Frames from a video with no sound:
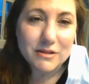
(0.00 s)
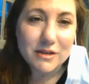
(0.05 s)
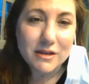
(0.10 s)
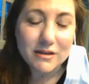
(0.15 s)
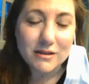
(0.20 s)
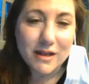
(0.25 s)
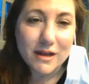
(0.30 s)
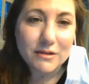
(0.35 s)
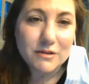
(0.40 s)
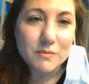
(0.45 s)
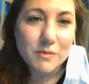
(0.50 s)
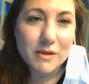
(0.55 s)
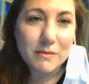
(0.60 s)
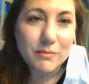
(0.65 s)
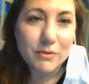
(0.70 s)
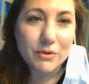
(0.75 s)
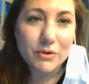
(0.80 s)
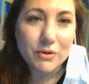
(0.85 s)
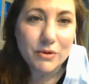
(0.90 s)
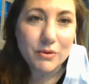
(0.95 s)
allows
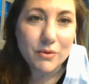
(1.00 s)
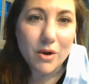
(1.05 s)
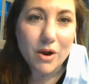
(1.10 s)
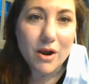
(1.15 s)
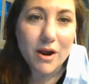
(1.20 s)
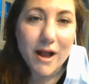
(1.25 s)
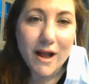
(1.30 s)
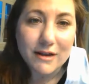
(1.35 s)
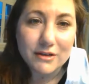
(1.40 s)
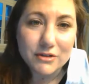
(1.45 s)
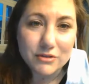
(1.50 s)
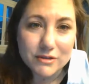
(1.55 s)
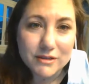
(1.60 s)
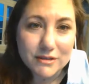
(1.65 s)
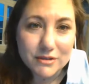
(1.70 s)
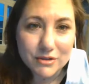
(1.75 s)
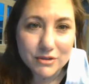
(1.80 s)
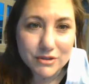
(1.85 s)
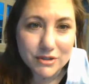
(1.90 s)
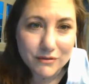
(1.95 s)
people who are actually
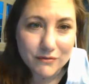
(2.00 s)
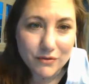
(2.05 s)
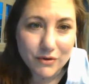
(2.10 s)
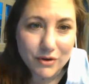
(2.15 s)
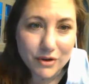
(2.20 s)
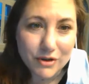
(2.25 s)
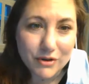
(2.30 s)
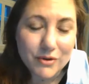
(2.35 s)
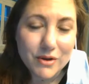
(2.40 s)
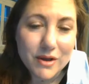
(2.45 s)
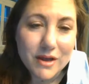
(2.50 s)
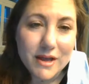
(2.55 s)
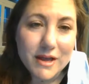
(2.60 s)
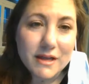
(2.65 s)
searching for you